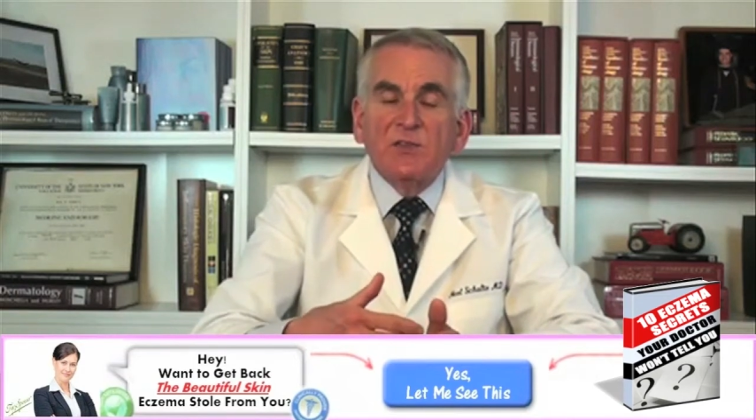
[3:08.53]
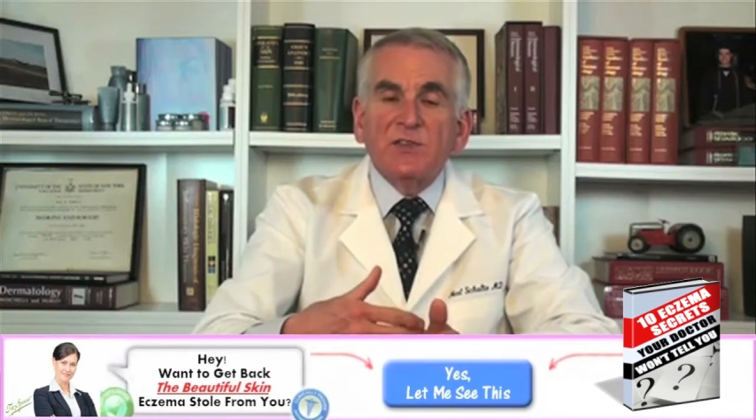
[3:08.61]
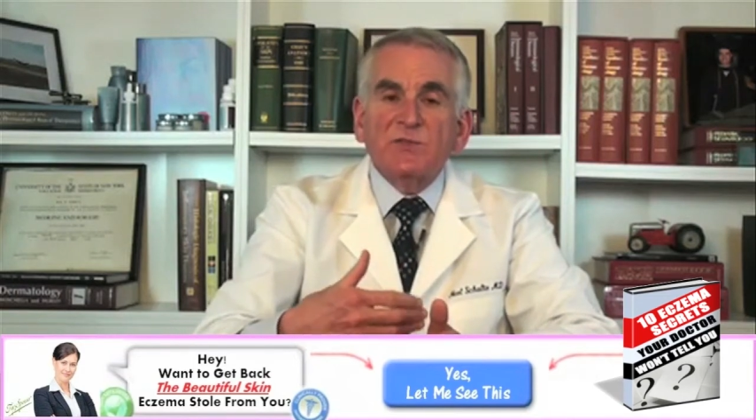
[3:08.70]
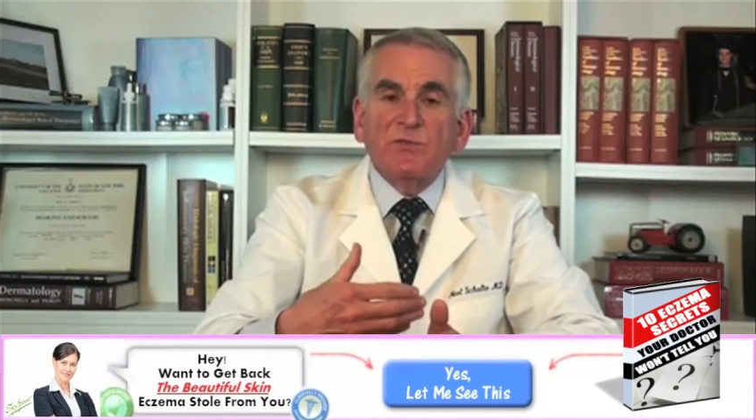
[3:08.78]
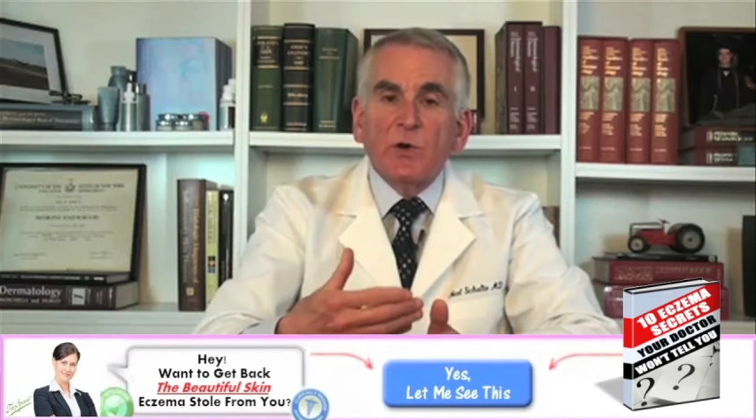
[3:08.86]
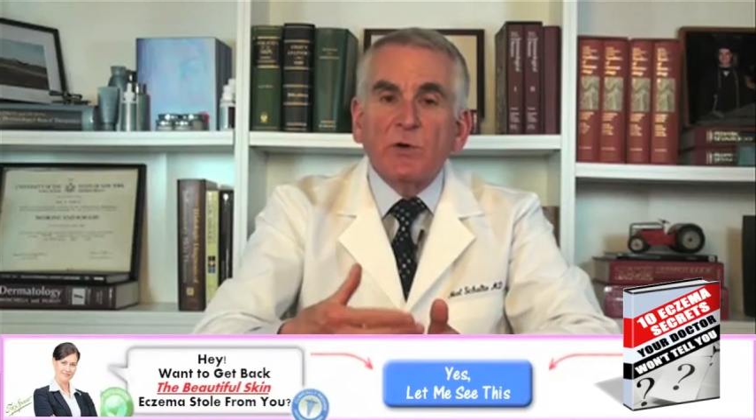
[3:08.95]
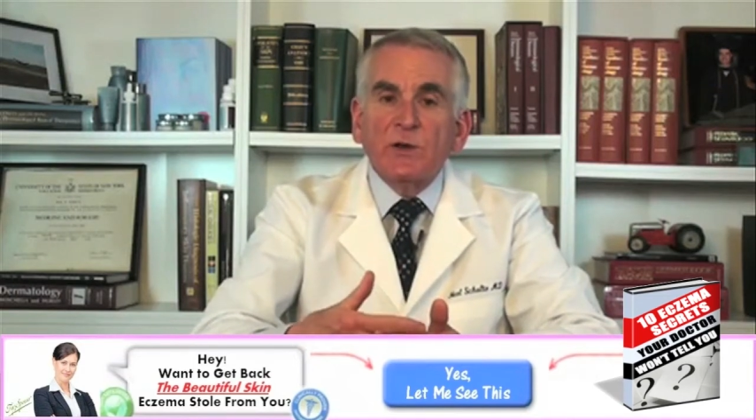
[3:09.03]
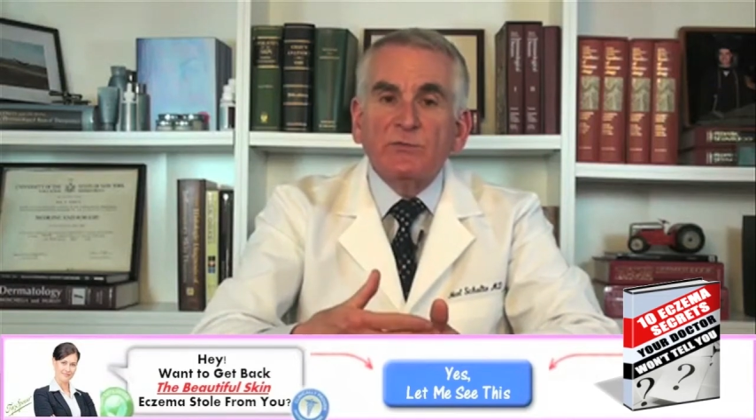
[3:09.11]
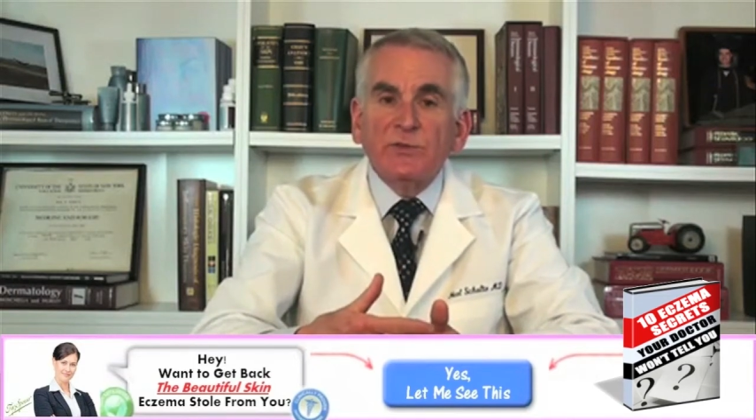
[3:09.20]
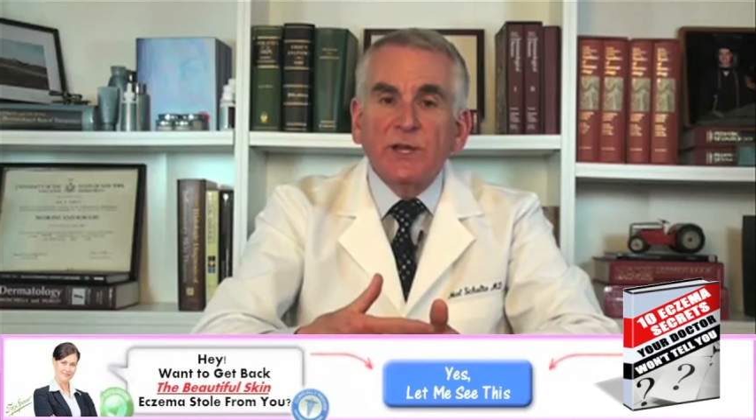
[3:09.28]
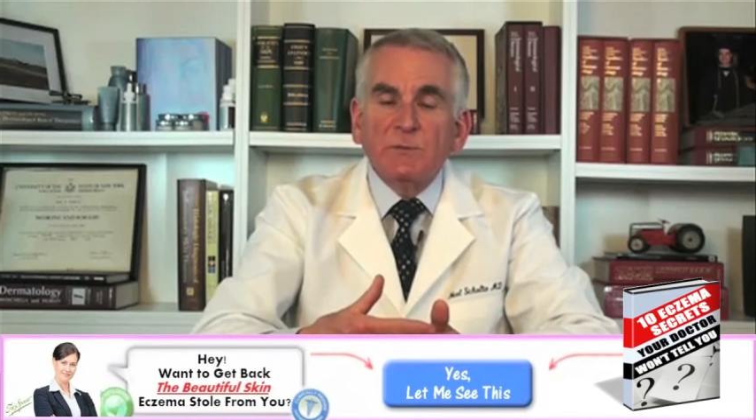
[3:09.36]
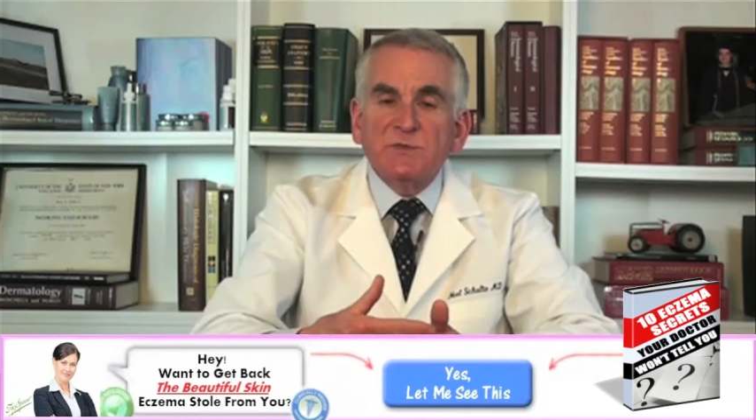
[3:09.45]
in this very
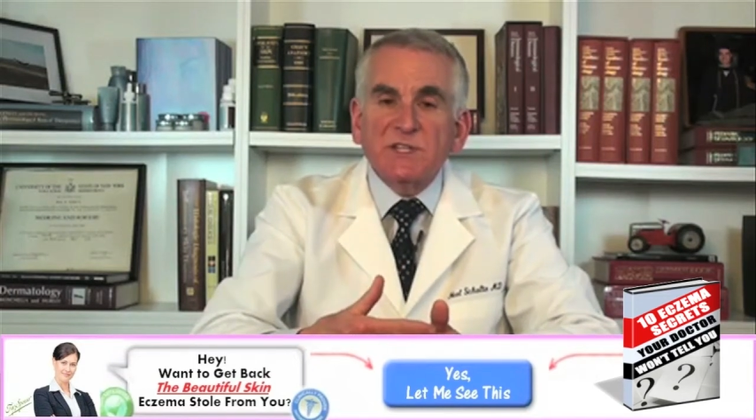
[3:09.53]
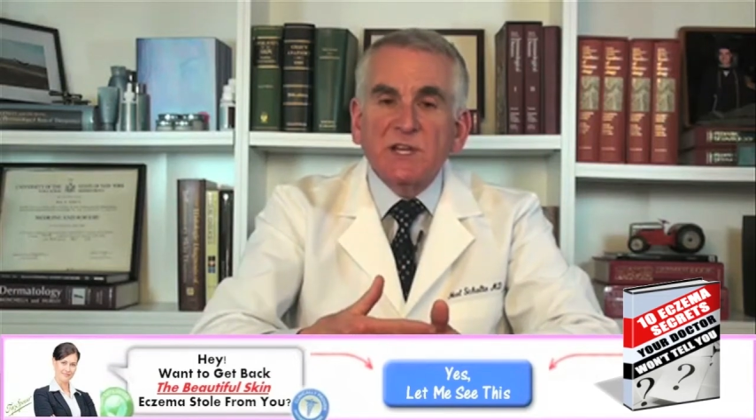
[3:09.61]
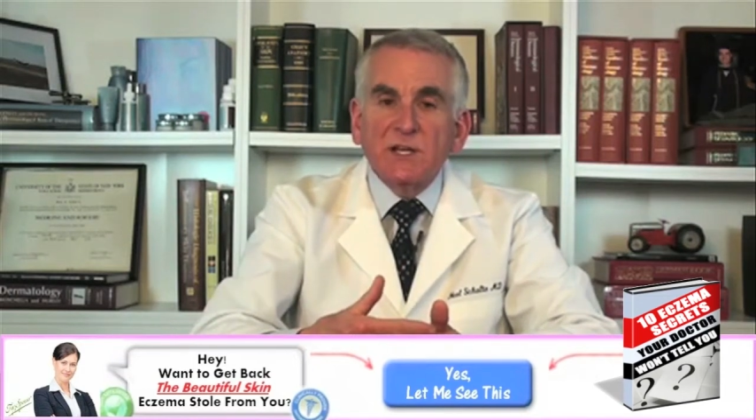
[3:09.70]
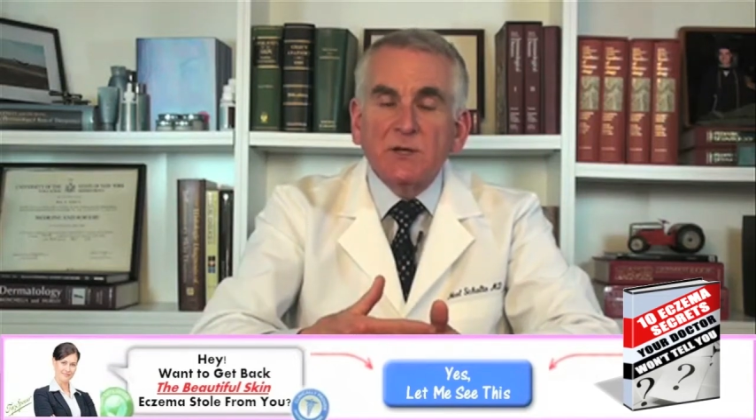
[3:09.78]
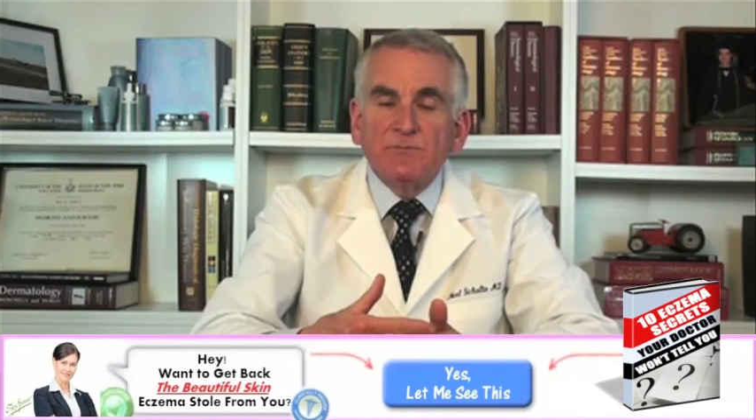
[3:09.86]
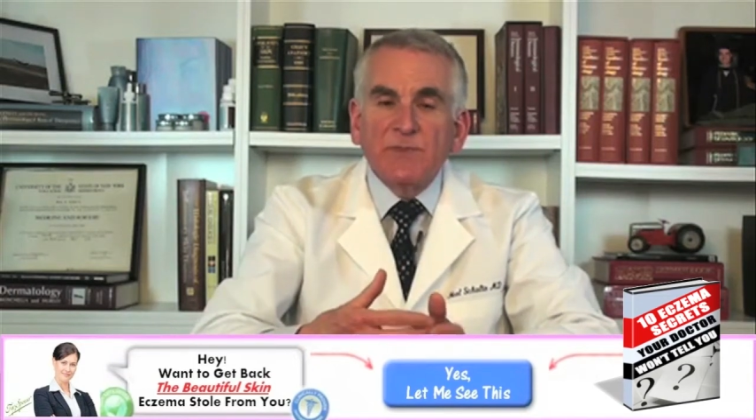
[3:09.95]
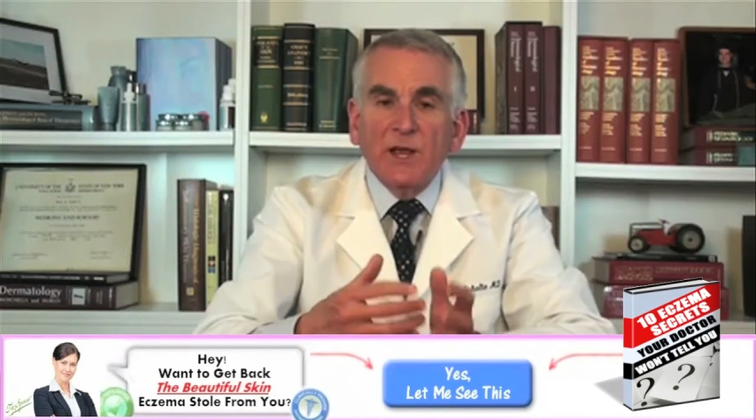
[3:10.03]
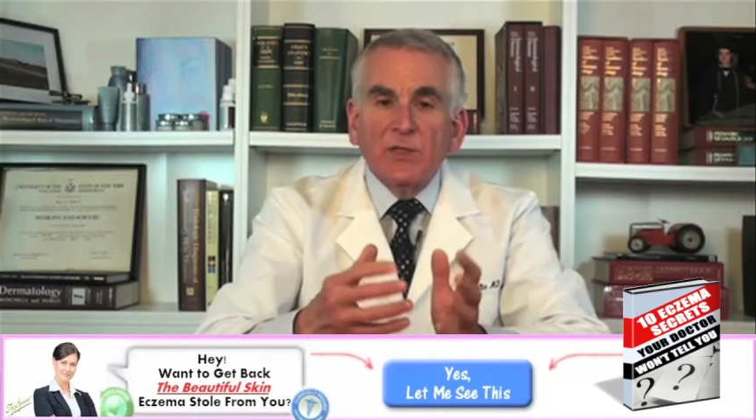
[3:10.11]
inflamed skin,